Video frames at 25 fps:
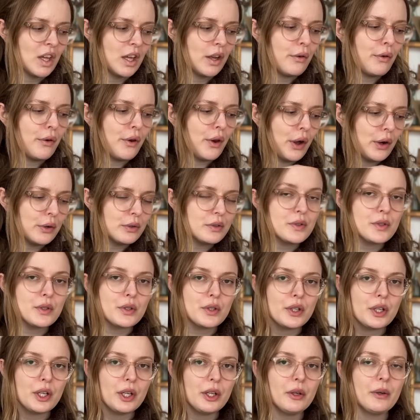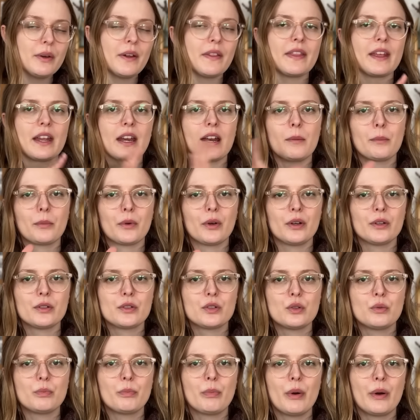notes to you, and then I'm going
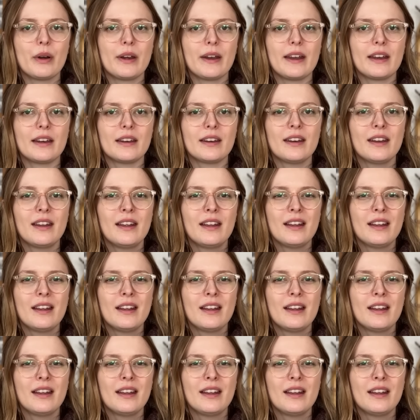to put in